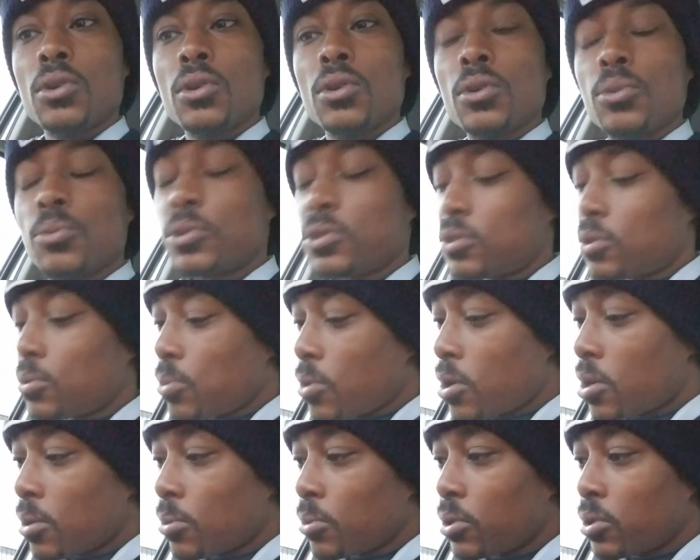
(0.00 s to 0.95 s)
what's the
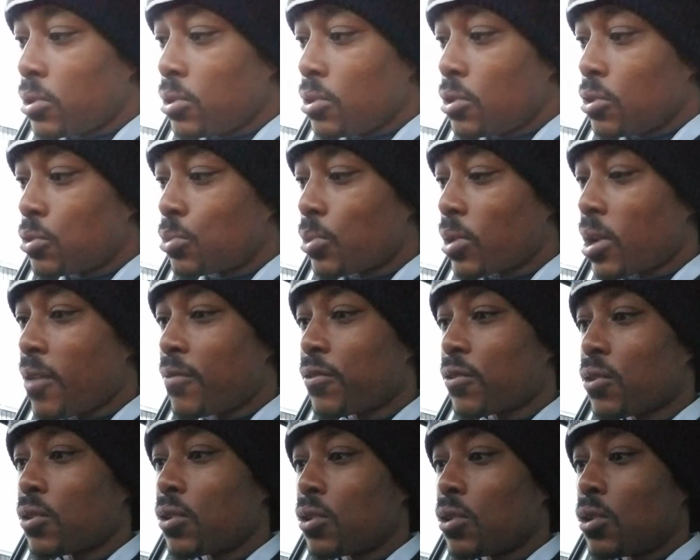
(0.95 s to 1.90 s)
word I want to use?
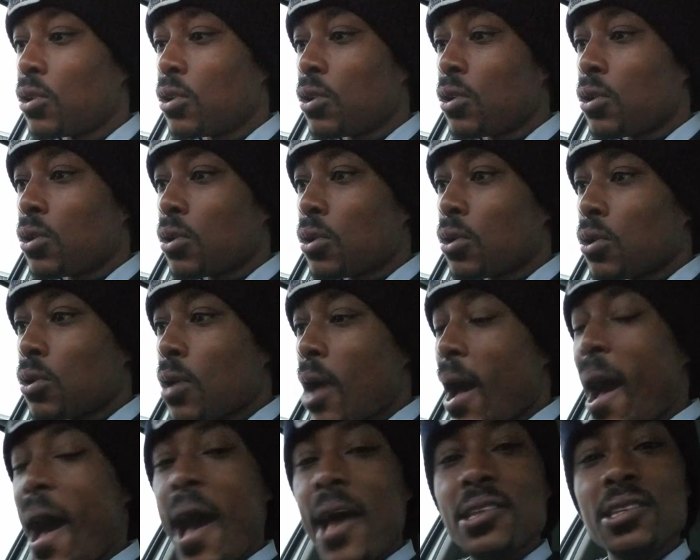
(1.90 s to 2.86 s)
Whatever
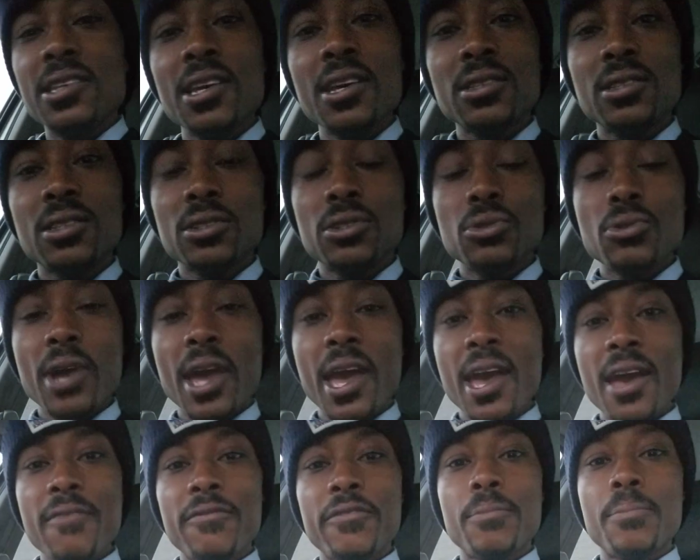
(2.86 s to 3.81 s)
ideas that you
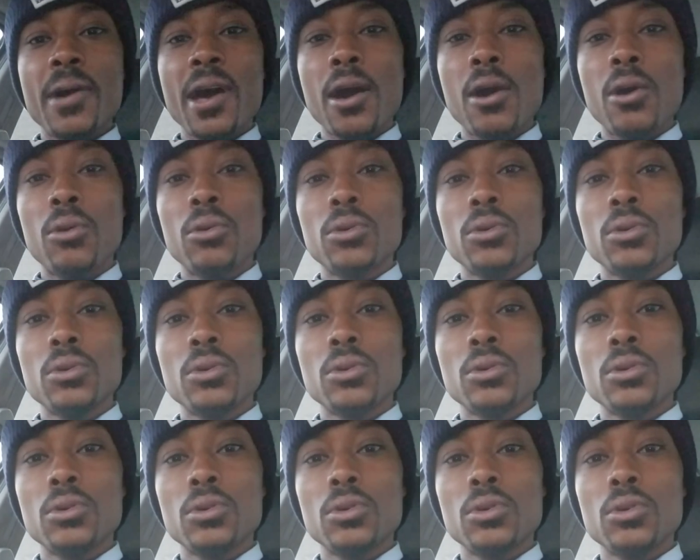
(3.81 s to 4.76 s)
have about
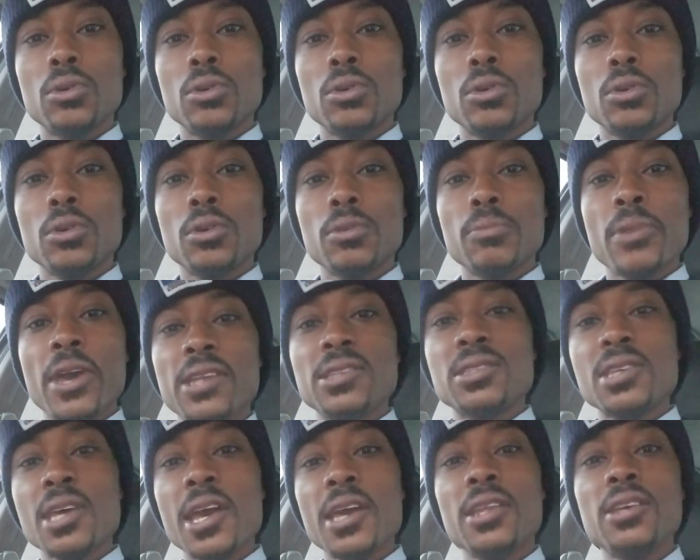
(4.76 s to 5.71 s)

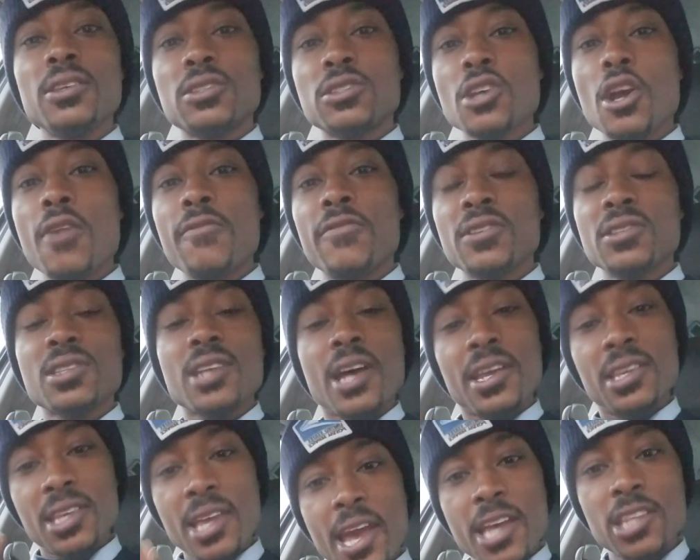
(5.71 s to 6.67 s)
maintaining service.
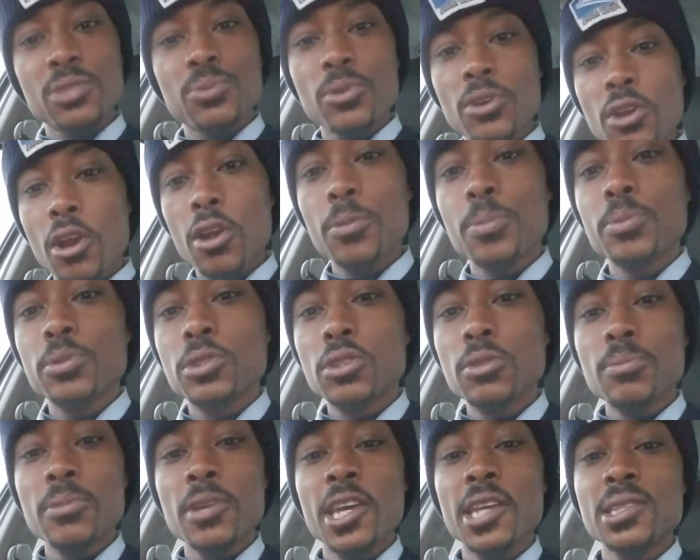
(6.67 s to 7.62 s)
Like, yes, we are
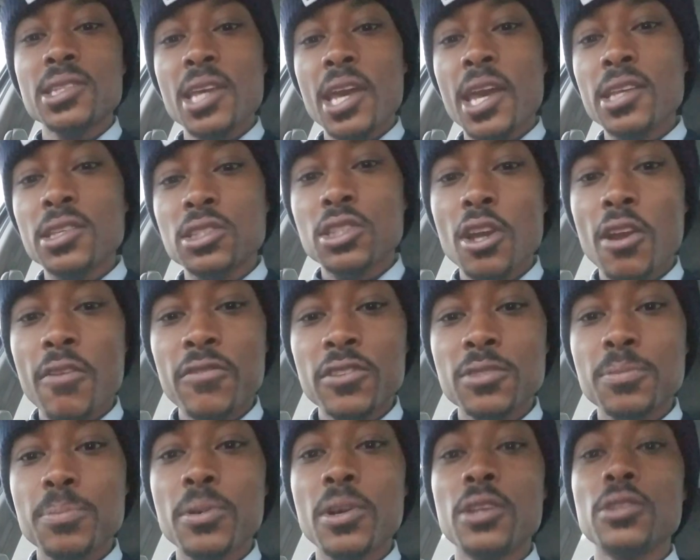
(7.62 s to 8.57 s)
to maintain
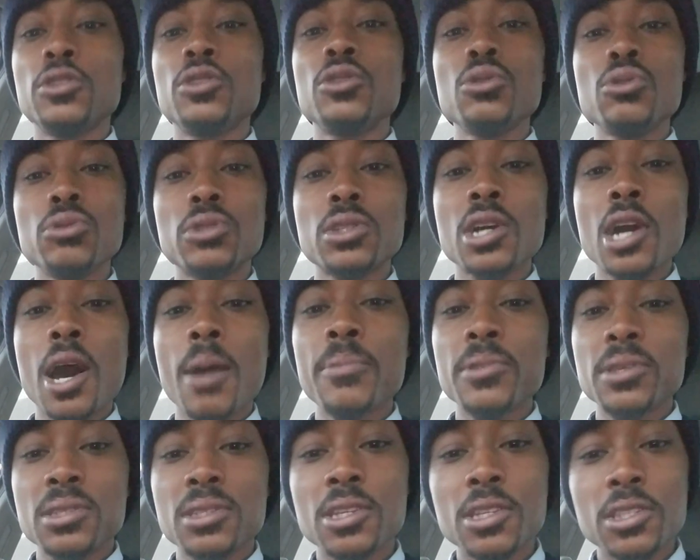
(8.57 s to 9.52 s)
service, but use
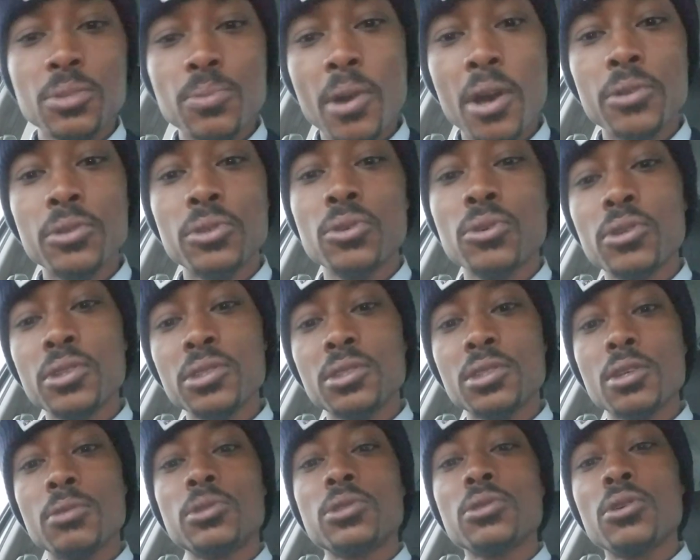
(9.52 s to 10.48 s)
common sense while doing
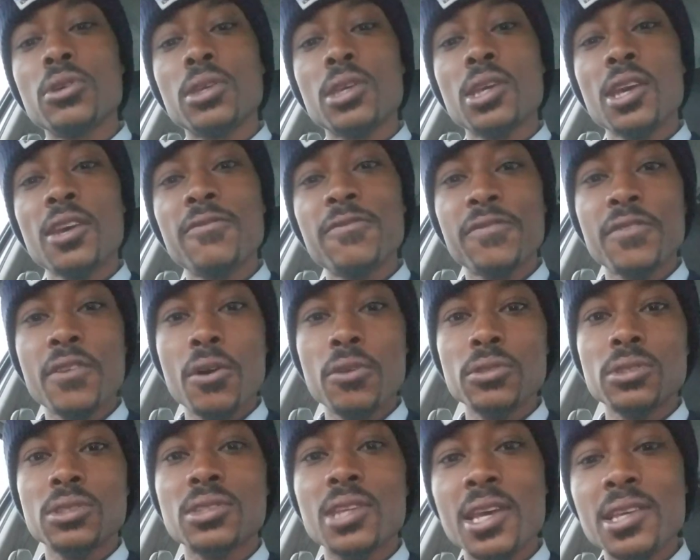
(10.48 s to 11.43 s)
so. So again,
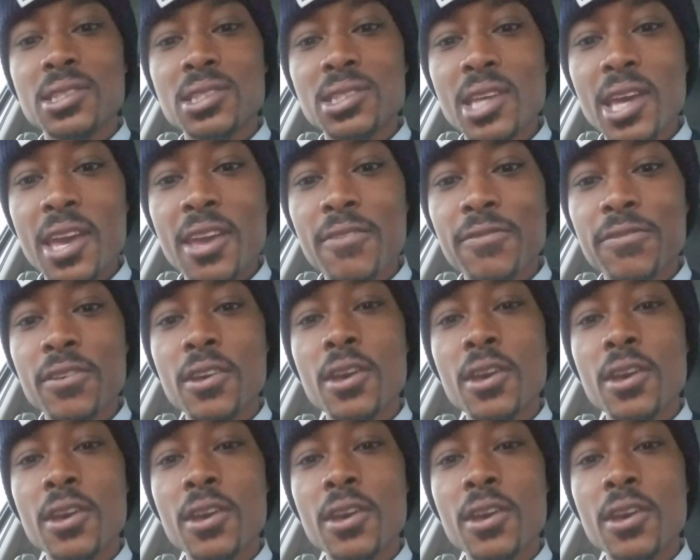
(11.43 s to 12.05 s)
folks, stay safe